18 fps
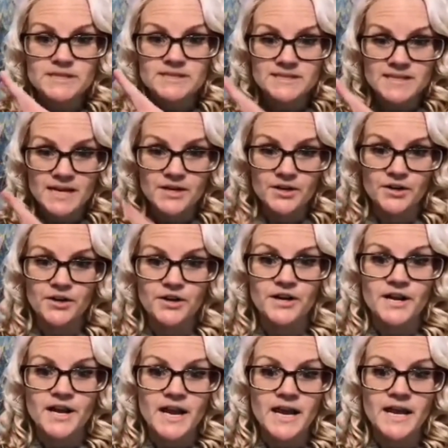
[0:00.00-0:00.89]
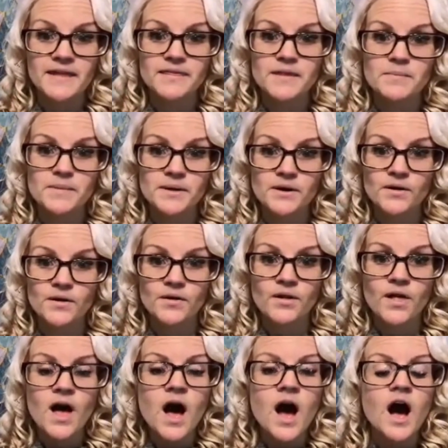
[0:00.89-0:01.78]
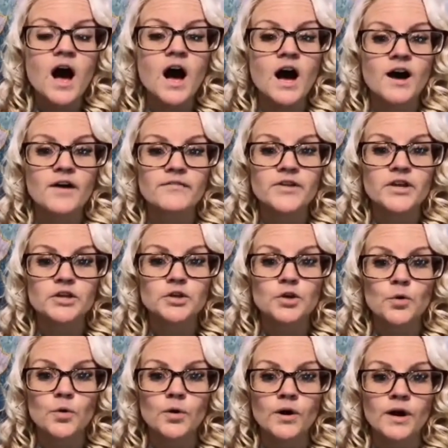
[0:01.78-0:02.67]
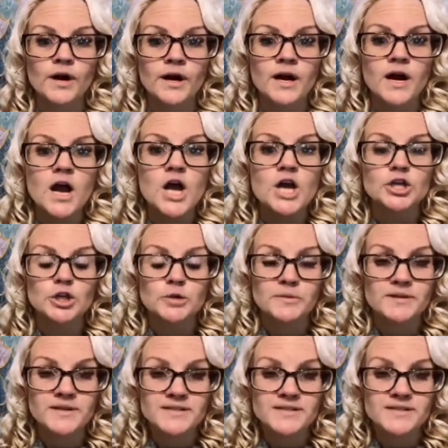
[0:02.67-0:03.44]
center in the middle of your human